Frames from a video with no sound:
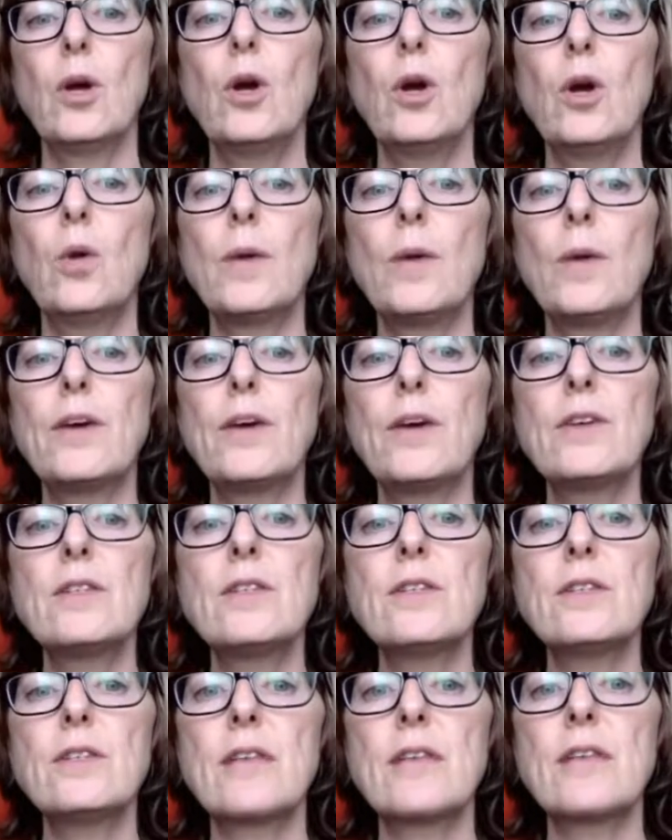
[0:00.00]
We could
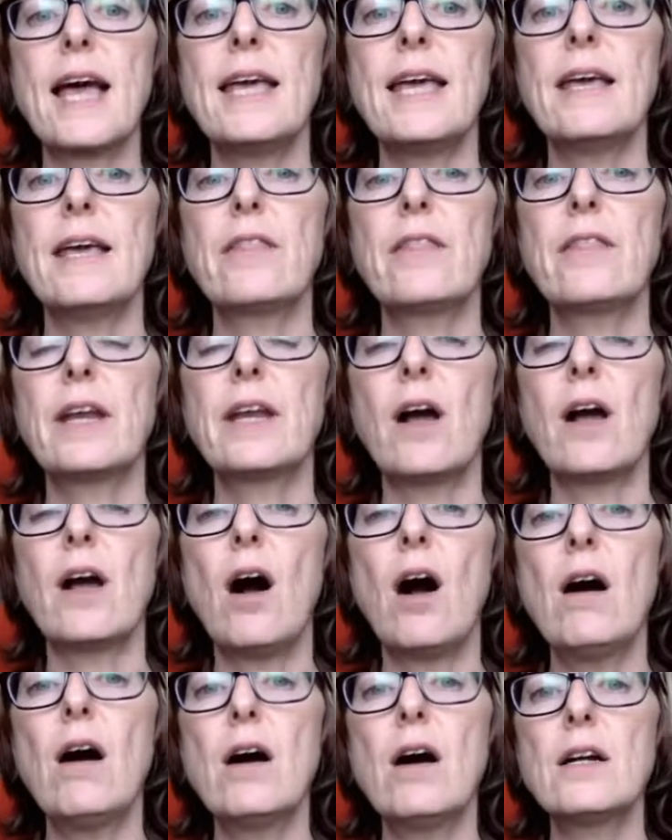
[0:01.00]
say that
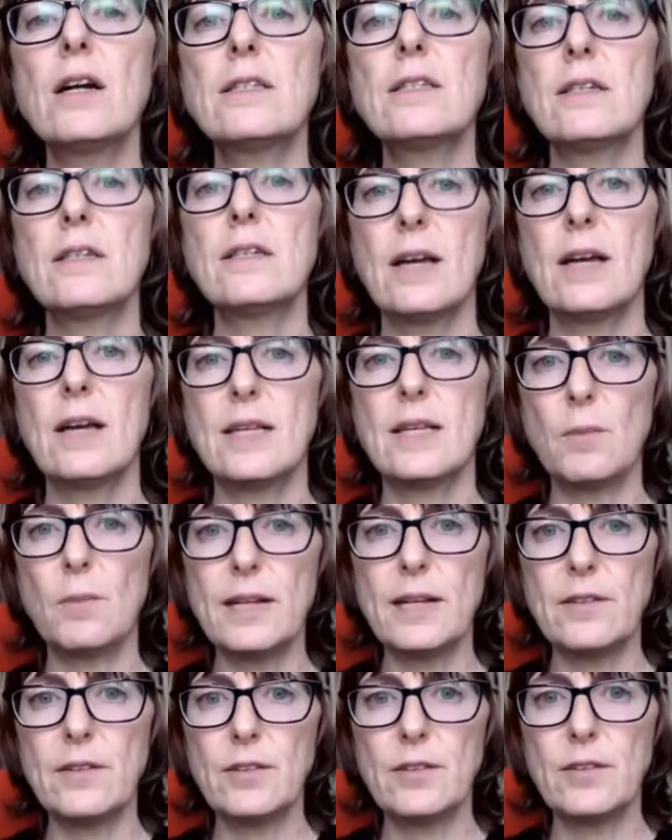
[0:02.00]
art as
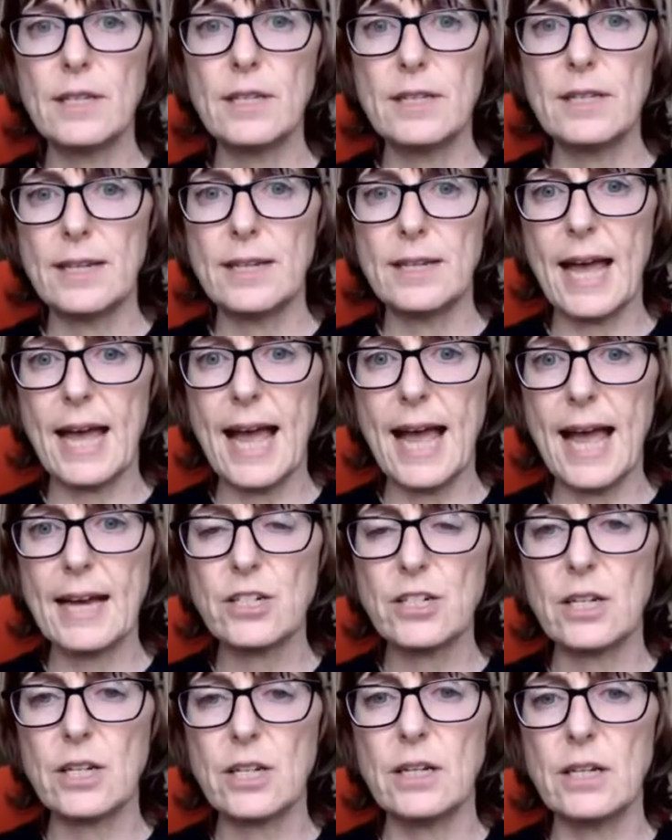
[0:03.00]
mindfulness in
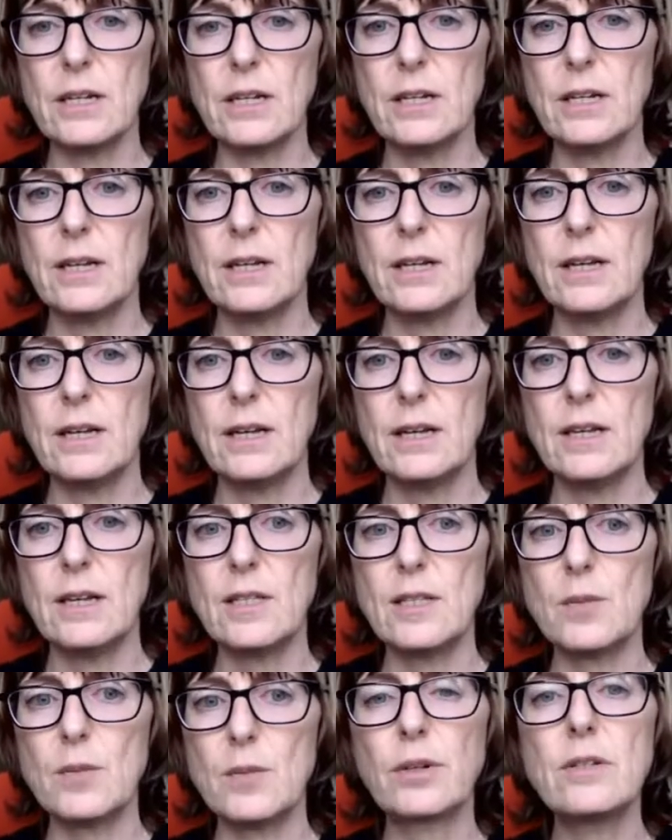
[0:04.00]
action is
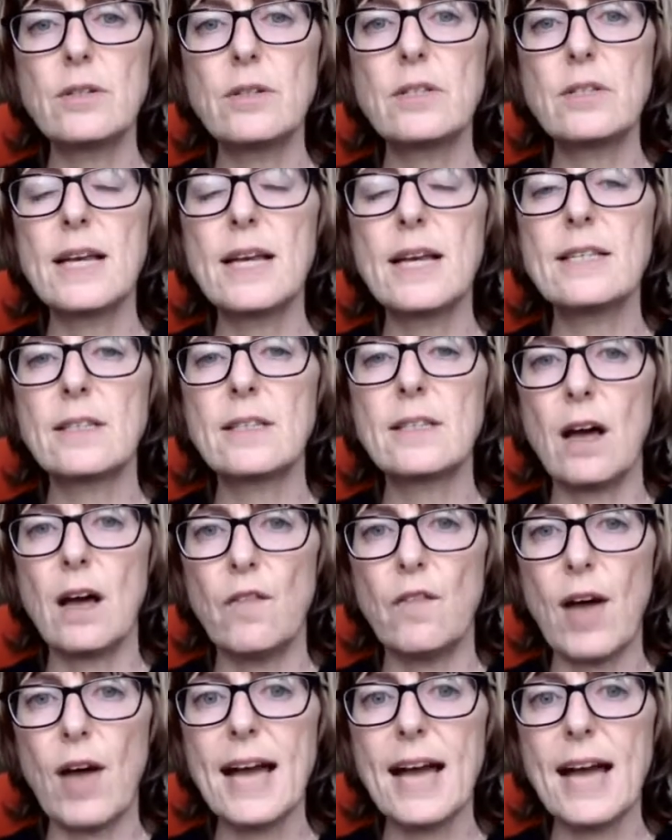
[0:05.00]
a process of
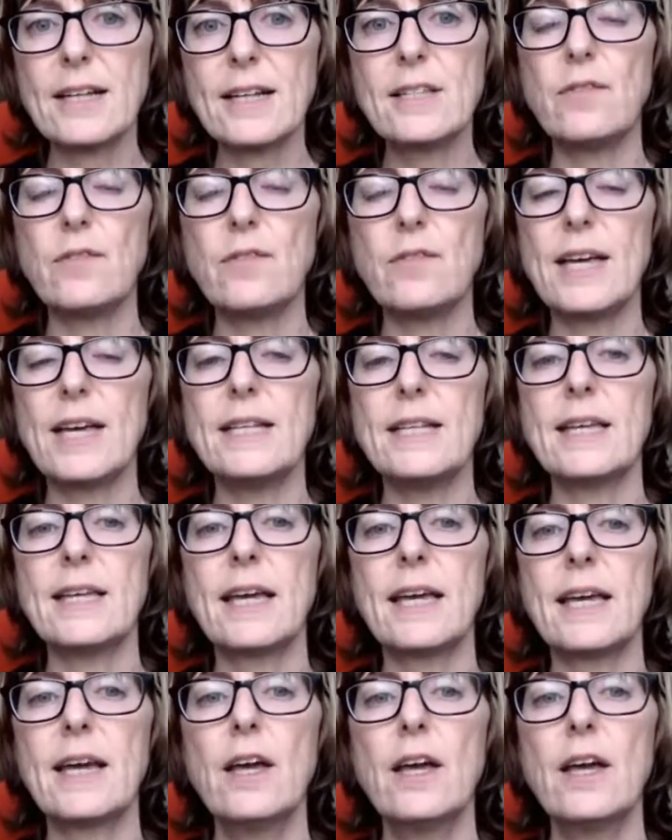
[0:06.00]

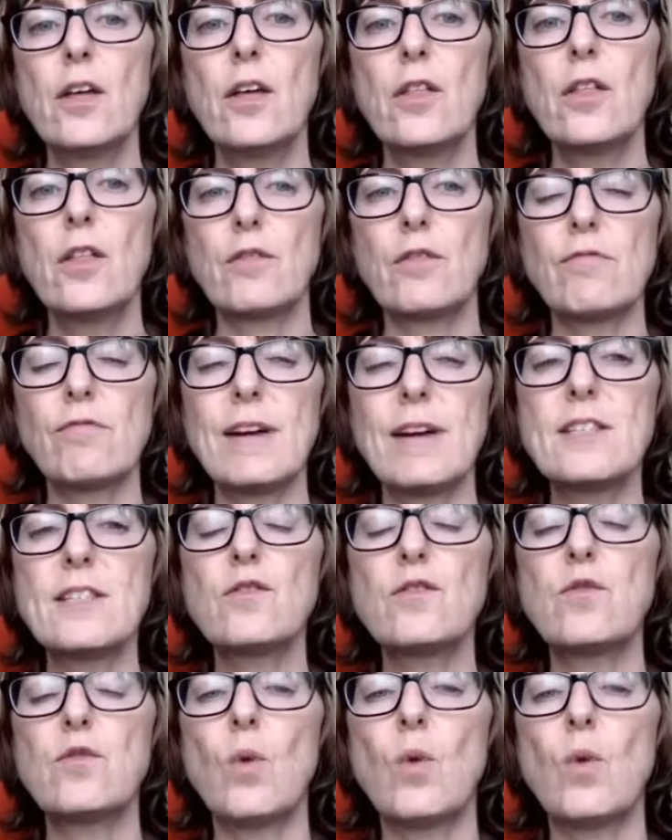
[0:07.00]
activating the
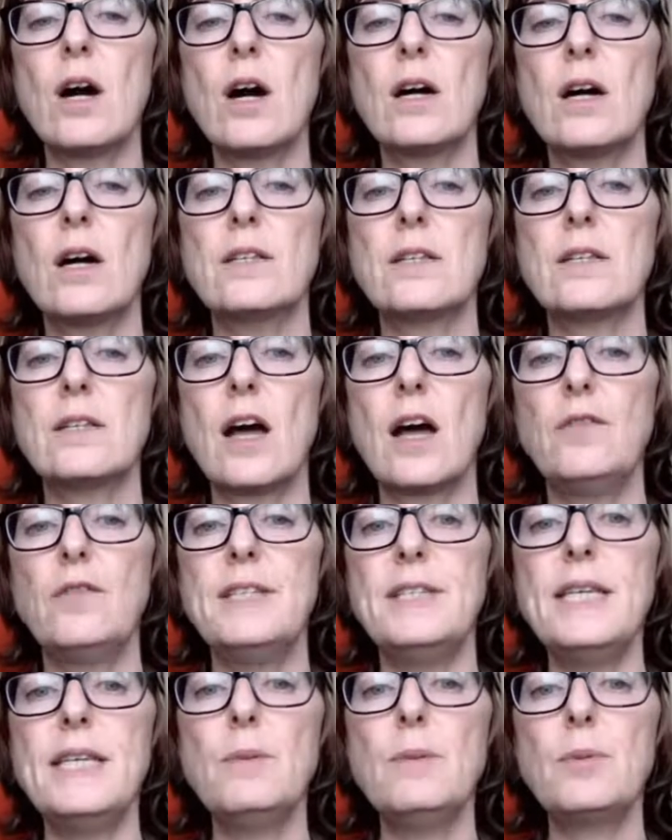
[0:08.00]
reservoirs of
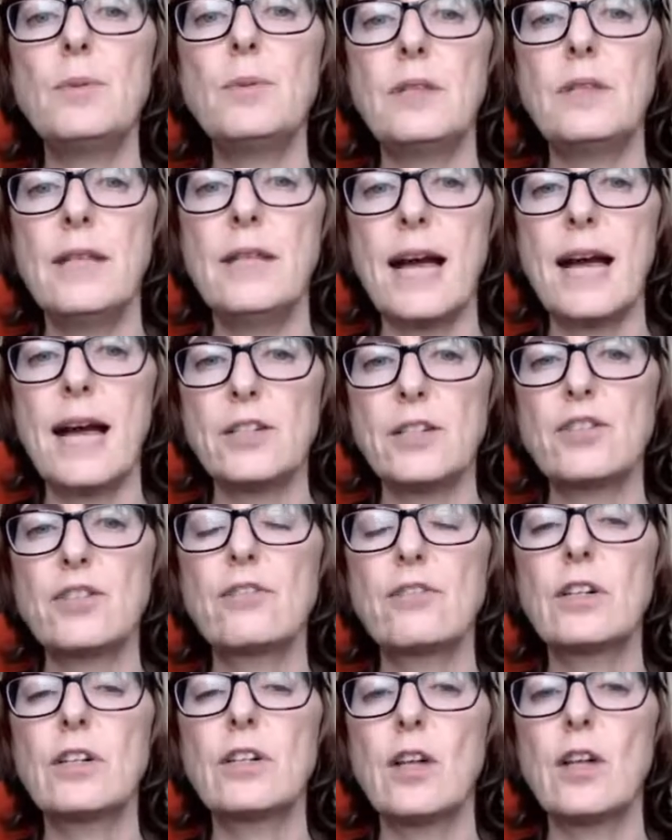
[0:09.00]
deep
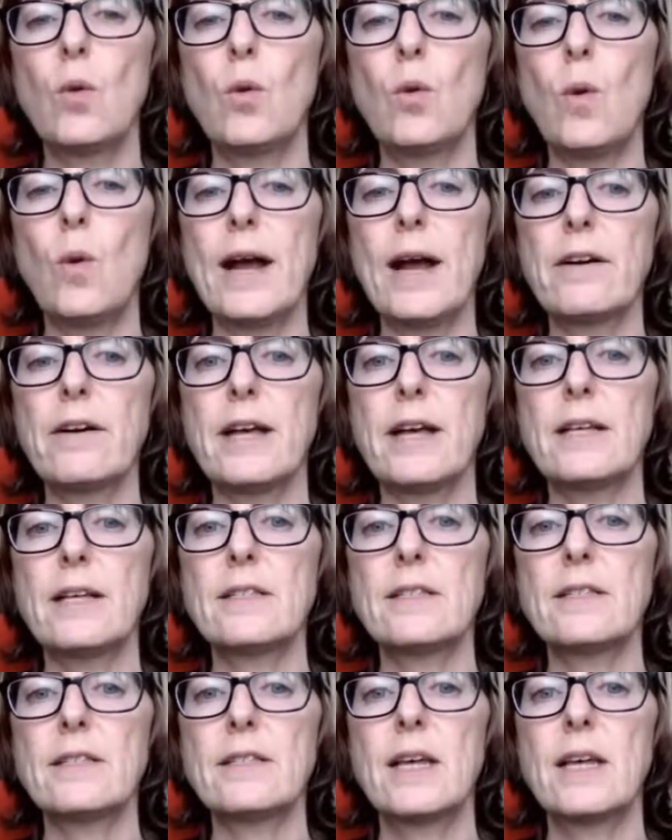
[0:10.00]
natural
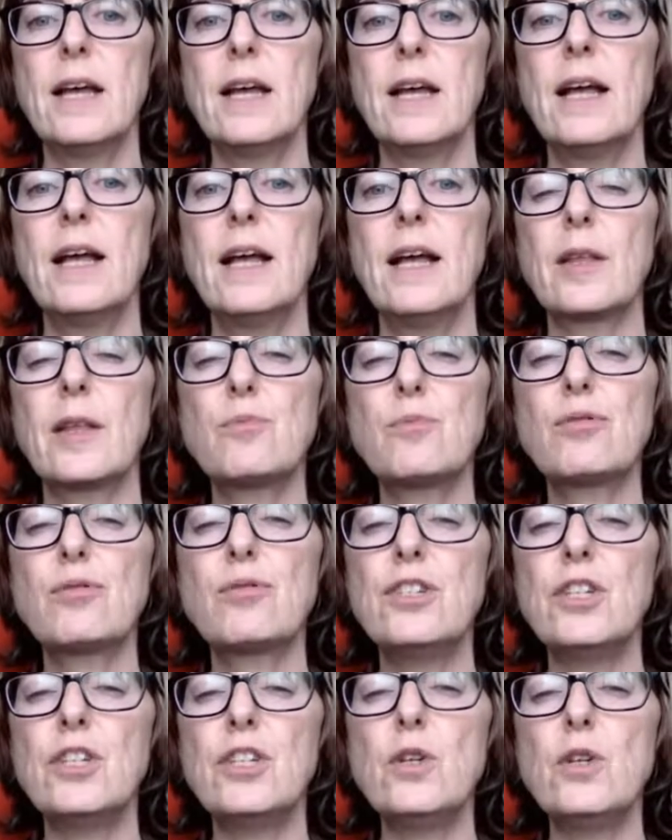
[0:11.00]
awareness that
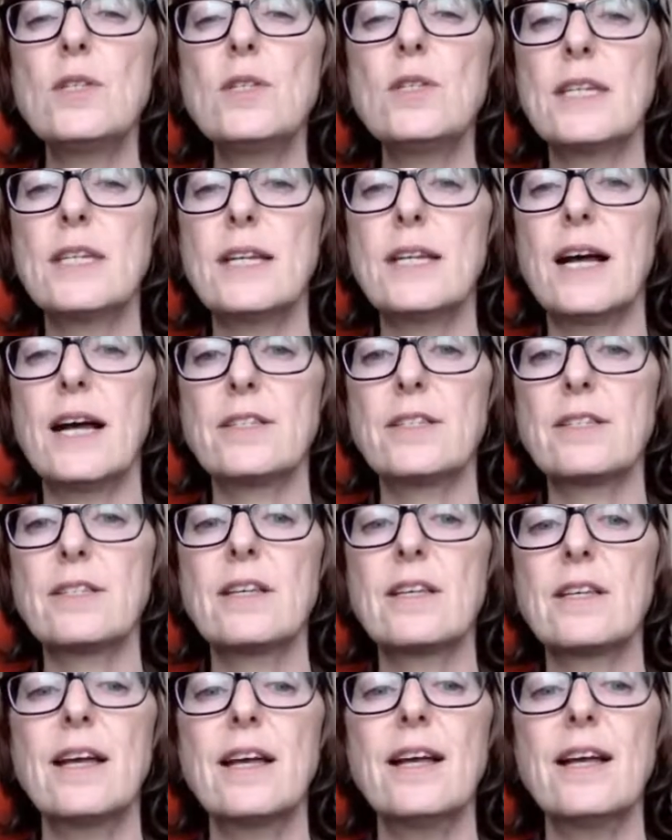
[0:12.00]
produce in us
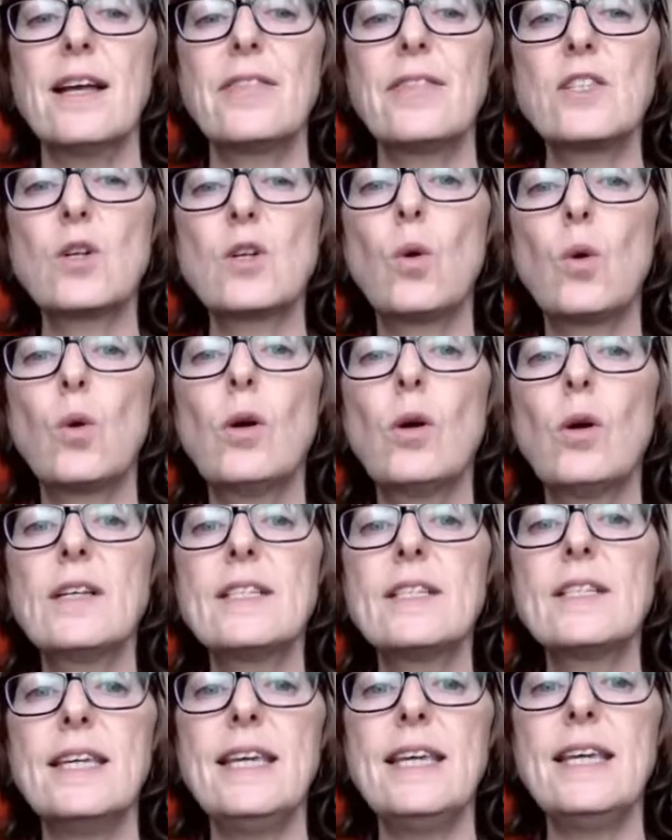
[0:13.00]
this
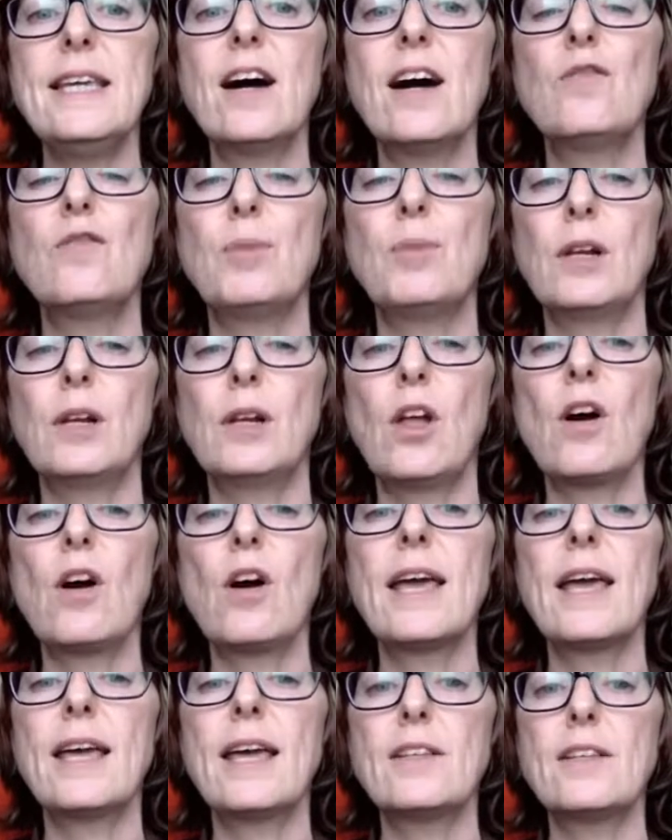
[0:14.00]
quality of
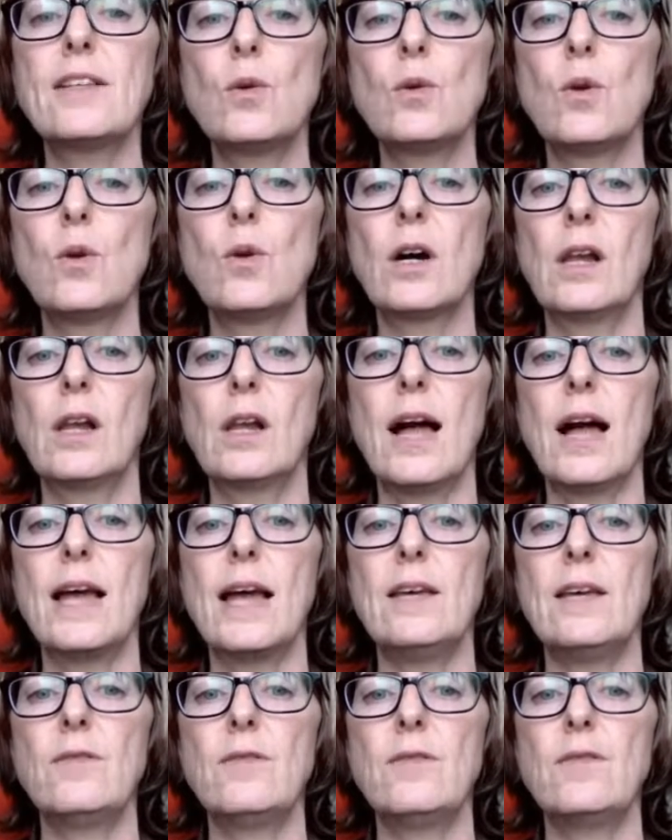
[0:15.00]
belonging to our
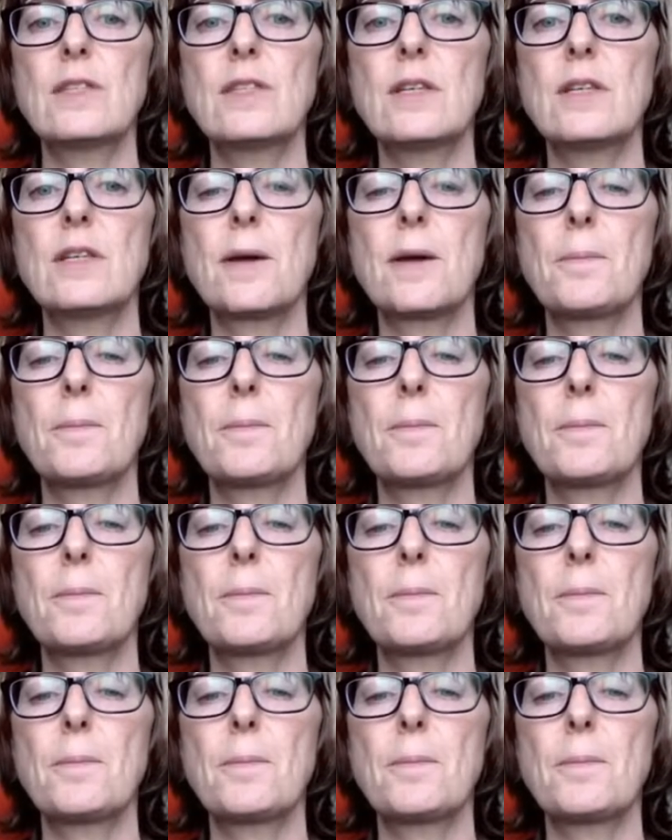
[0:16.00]
lives,